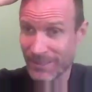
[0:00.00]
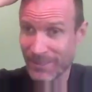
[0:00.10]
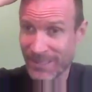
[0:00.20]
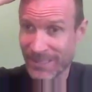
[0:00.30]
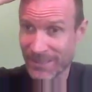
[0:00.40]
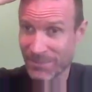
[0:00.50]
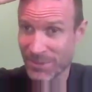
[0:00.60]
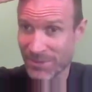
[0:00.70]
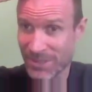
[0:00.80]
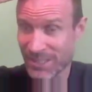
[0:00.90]
basically
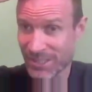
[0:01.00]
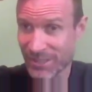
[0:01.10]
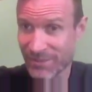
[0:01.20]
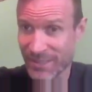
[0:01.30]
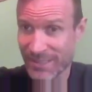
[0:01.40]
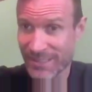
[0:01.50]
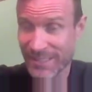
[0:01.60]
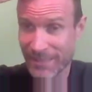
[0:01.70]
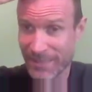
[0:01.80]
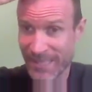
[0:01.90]
Mooji's servants.
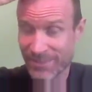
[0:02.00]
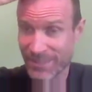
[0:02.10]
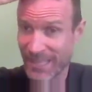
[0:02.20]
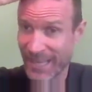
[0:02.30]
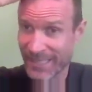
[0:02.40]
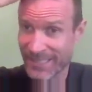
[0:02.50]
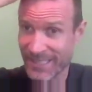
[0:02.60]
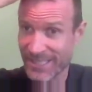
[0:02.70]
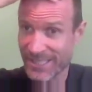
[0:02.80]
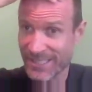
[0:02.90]
I mean, that's what the
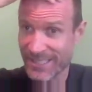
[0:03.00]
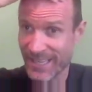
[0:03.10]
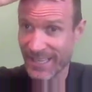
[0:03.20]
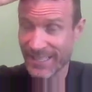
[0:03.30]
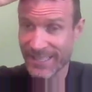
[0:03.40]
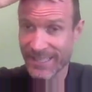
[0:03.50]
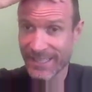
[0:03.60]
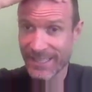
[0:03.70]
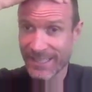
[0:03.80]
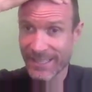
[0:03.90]
accusations say.
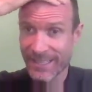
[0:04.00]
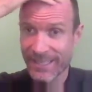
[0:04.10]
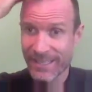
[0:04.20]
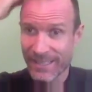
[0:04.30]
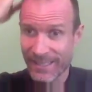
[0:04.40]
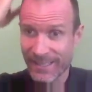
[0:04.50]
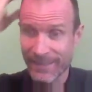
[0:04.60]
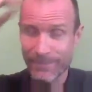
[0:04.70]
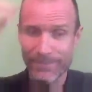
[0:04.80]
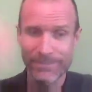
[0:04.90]

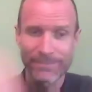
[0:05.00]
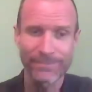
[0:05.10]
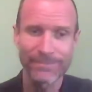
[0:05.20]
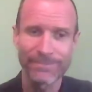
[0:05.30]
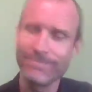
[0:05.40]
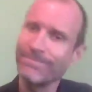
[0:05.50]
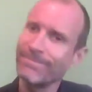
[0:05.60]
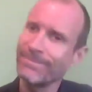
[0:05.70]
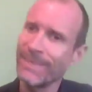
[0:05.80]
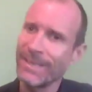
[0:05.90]

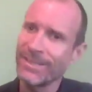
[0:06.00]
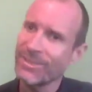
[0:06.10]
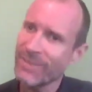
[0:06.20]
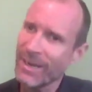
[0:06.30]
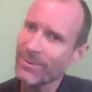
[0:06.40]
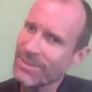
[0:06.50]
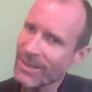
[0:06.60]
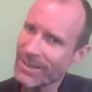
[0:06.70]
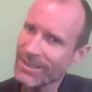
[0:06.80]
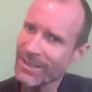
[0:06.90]
So now we're
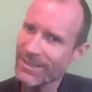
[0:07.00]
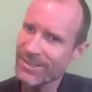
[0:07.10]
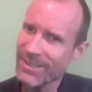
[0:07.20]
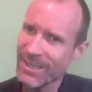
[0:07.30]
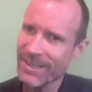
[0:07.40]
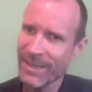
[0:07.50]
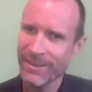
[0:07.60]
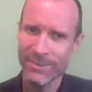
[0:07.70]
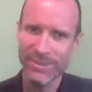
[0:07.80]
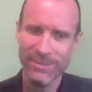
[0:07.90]
starting to understand how the
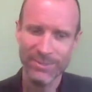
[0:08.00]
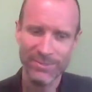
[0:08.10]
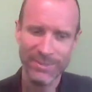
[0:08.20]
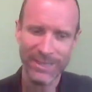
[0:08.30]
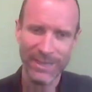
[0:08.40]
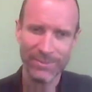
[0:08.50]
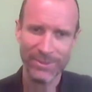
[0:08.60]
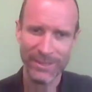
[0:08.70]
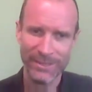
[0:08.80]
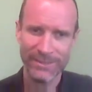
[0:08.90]
Mooji movement
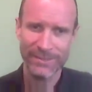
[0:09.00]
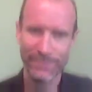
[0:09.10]
operates.